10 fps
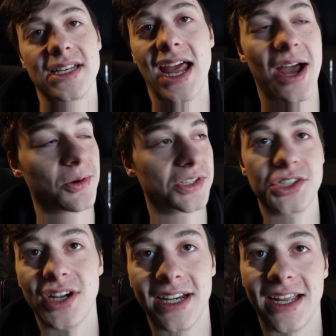and hours
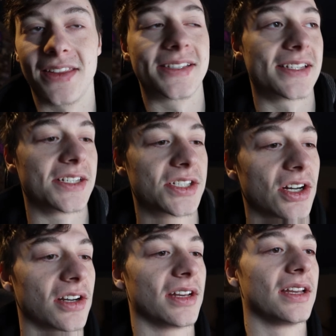trying to get this thing
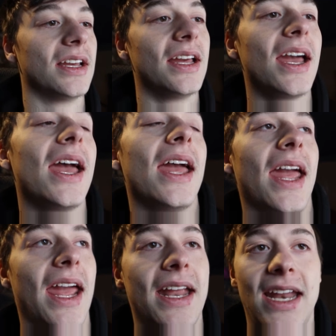started,
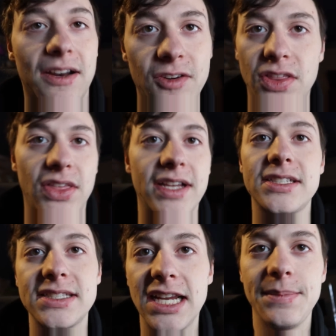and everything
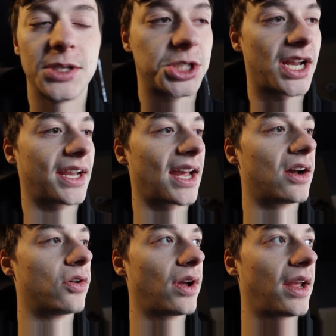seemed to check
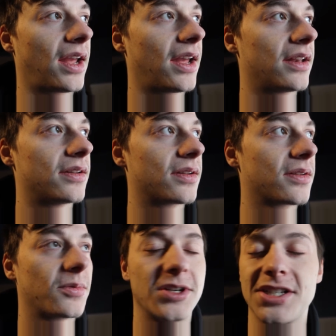out, and
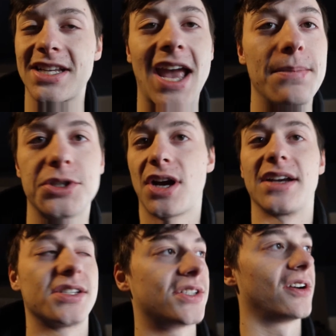we just kept trying
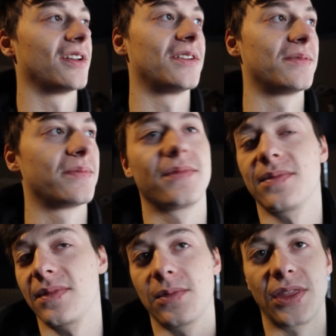to start it.
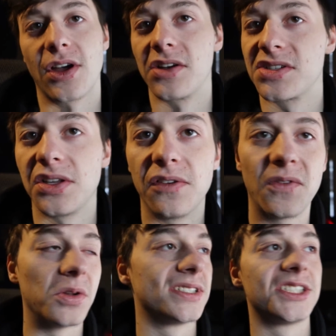We thought it was a low
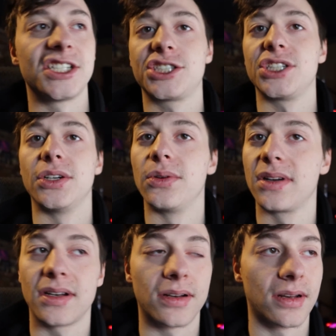voltage
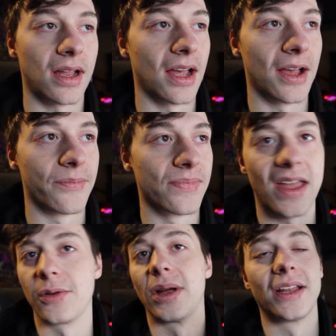issue.
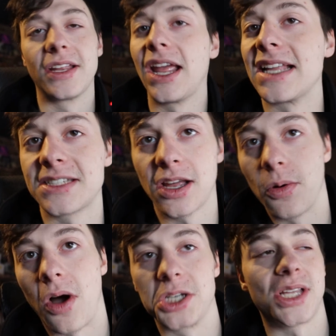Anyway, you guys can go
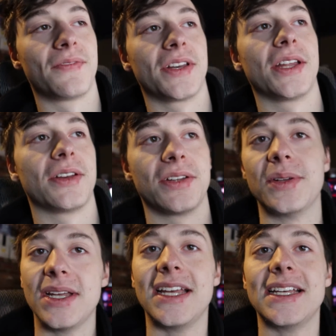watch that video to
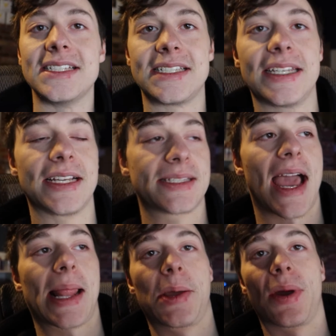see
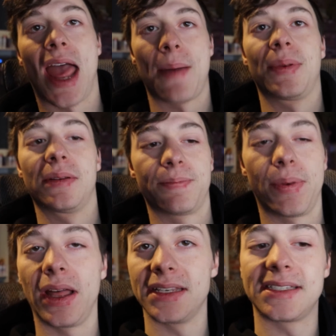exactly what happened,
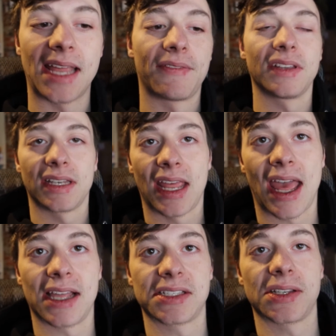but Devin
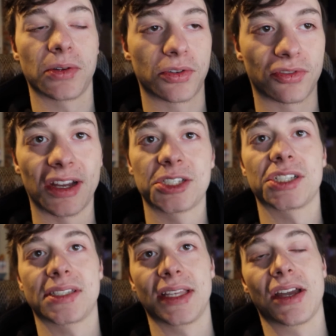has so
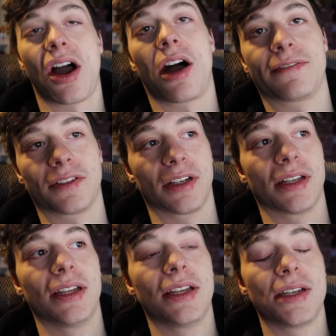graciously
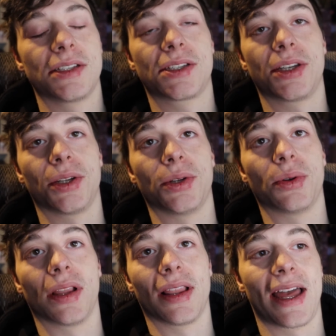offered
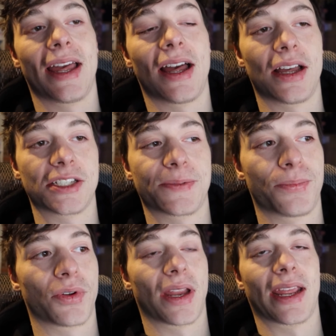to let us
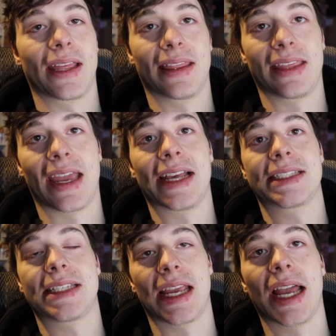bring the
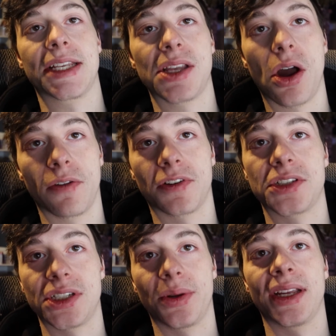STI over
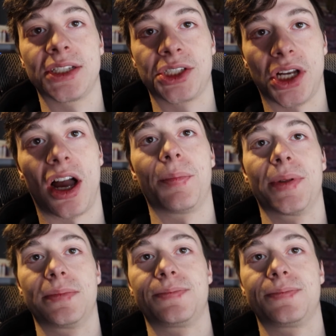to his shop.